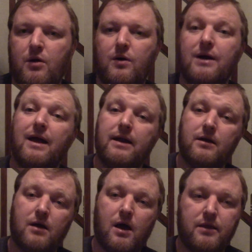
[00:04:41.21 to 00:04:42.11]
Well,
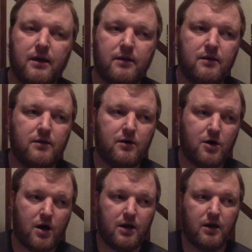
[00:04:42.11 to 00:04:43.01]
and I think that they're
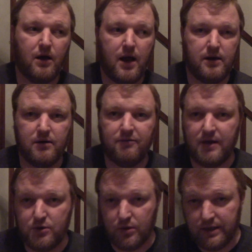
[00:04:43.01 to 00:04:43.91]
talking end it
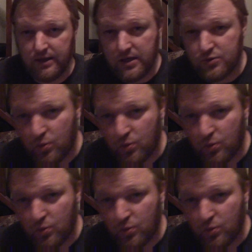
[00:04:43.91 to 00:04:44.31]
federally as